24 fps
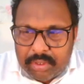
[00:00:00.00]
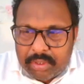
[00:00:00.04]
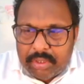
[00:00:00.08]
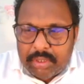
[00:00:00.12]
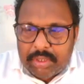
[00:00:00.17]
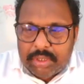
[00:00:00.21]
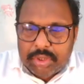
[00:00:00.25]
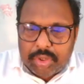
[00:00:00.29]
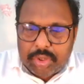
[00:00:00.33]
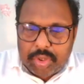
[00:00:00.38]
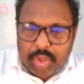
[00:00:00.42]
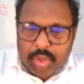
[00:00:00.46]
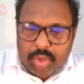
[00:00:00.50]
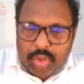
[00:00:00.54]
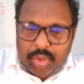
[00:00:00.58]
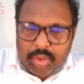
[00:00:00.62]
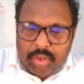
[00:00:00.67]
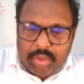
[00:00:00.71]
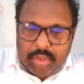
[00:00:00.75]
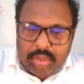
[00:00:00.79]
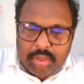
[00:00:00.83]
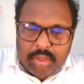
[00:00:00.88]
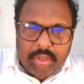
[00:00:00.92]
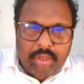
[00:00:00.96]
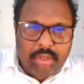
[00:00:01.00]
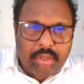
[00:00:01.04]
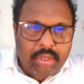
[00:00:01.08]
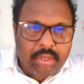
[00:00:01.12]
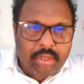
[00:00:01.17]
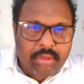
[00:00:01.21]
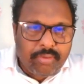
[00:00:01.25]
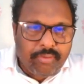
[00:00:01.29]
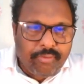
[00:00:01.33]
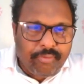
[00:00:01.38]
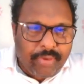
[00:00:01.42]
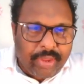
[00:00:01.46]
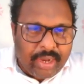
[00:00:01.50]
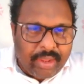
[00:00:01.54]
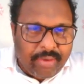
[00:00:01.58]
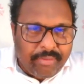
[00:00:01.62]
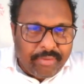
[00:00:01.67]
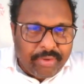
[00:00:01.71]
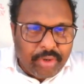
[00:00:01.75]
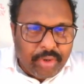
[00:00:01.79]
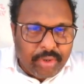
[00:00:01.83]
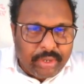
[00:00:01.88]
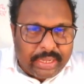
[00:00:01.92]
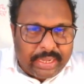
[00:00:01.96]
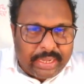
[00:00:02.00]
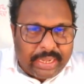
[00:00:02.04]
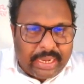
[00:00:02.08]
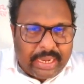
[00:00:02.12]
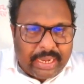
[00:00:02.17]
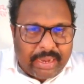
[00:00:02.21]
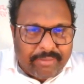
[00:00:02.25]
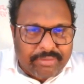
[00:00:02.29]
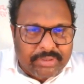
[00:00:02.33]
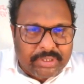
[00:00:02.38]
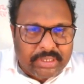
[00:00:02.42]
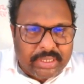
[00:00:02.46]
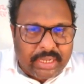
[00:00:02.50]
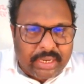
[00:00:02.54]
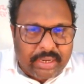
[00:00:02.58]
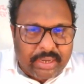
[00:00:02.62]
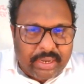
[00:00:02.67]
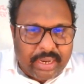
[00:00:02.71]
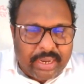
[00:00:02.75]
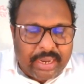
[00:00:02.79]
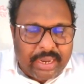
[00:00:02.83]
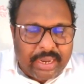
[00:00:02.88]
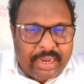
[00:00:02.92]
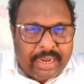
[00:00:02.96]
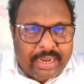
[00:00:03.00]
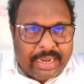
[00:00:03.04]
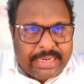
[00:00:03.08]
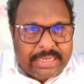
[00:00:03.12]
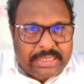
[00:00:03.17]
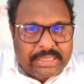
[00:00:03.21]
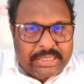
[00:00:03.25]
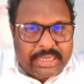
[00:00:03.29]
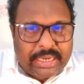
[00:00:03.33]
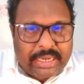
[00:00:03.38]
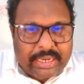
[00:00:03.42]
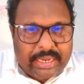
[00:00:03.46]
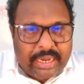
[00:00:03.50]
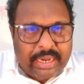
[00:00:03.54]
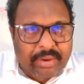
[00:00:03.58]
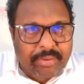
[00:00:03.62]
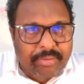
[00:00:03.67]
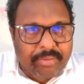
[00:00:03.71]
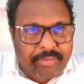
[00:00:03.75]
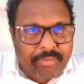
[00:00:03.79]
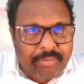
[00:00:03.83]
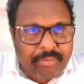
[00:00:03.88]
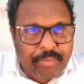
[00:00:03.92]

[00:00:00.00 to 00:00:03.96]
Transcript: So whenever you take a left circular and right circular